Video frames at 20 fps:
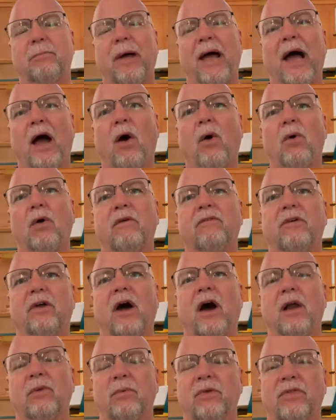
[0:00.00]
power of
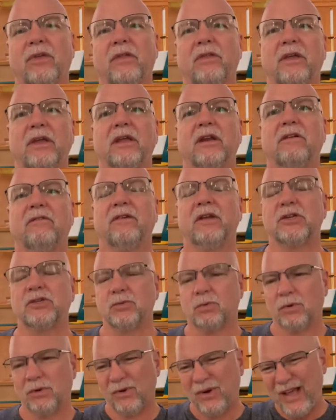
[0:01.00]
God within the
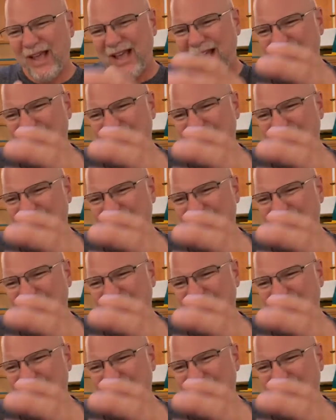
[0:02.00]
individual